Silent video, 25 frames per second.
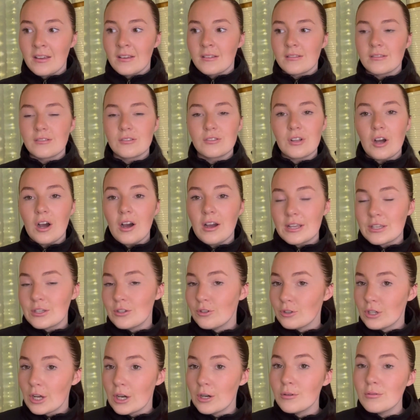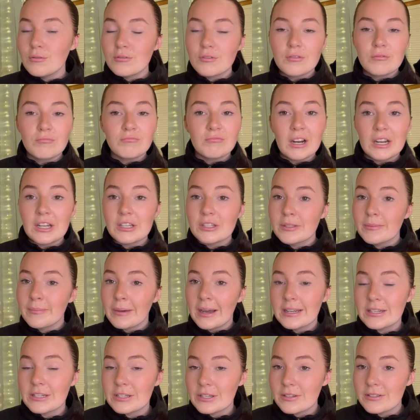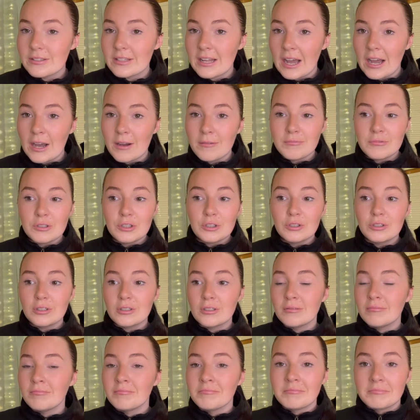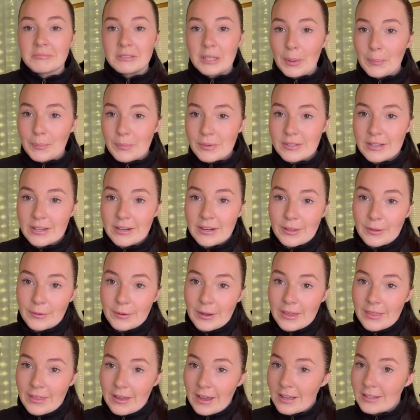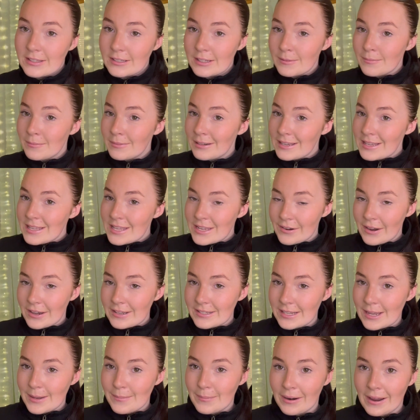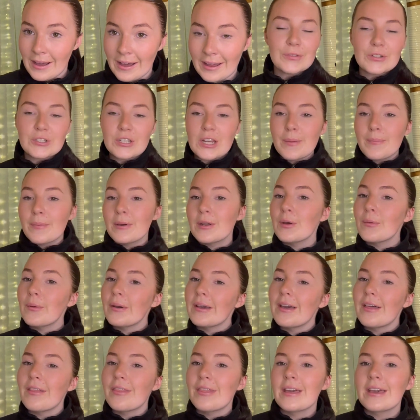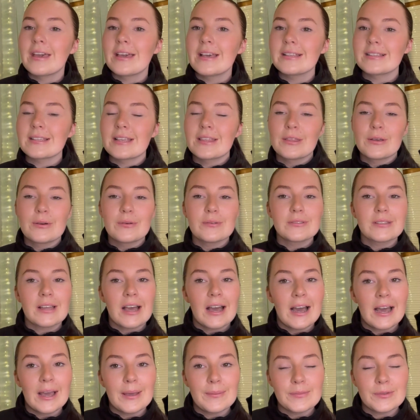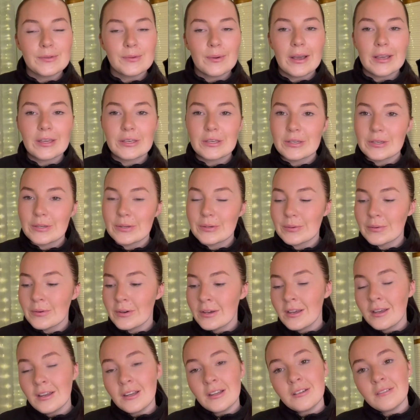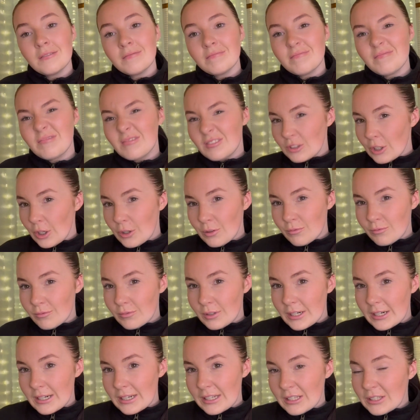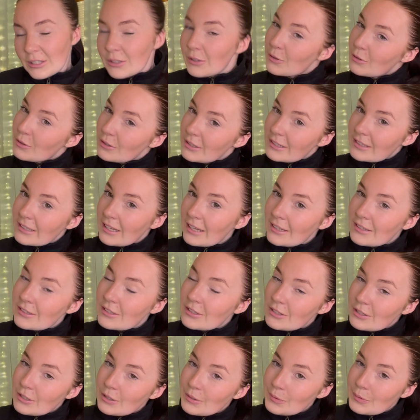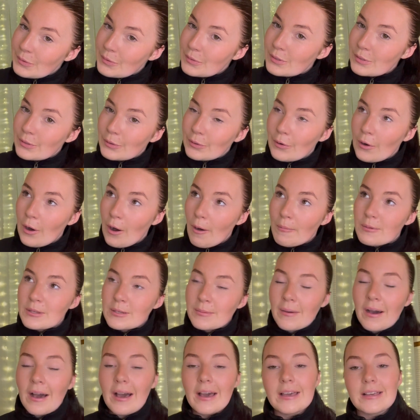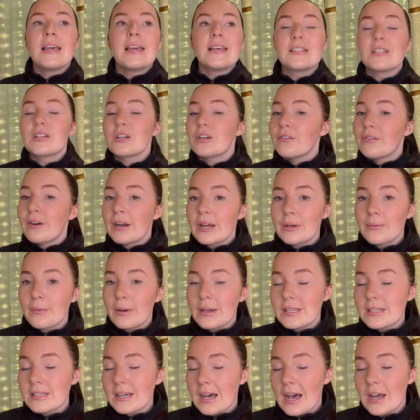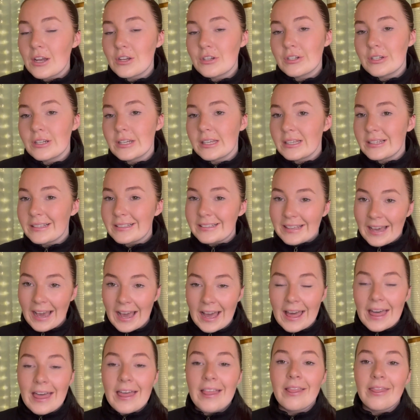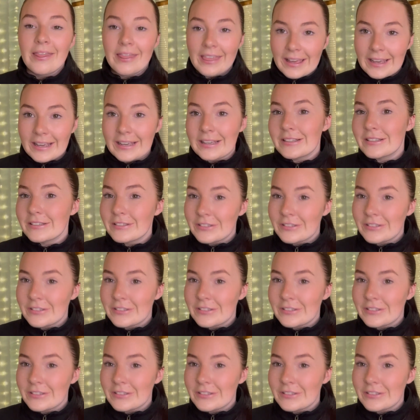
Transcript: start in your notes, write some ideas down. You're 10% of the way there to completing your essay plan. Chipping away at things in those times where you don't really usually tend to use or optimize is a great way to actually get things